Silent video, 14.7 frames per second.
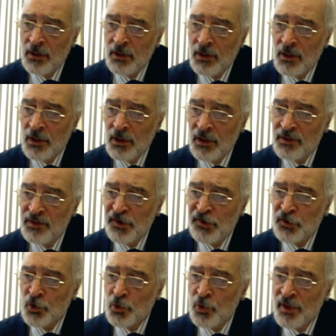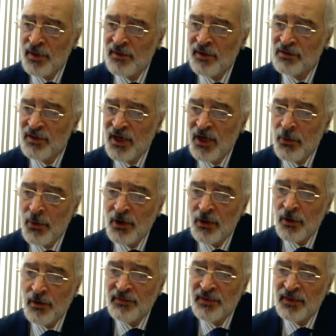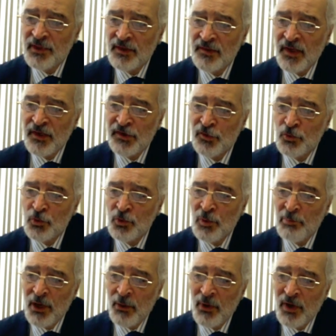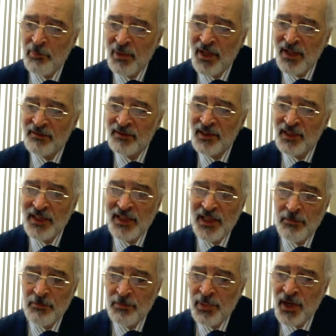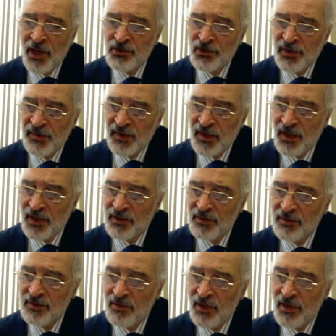Likewise, the terrorists of the Turkish-backed Turkestan Islamic Party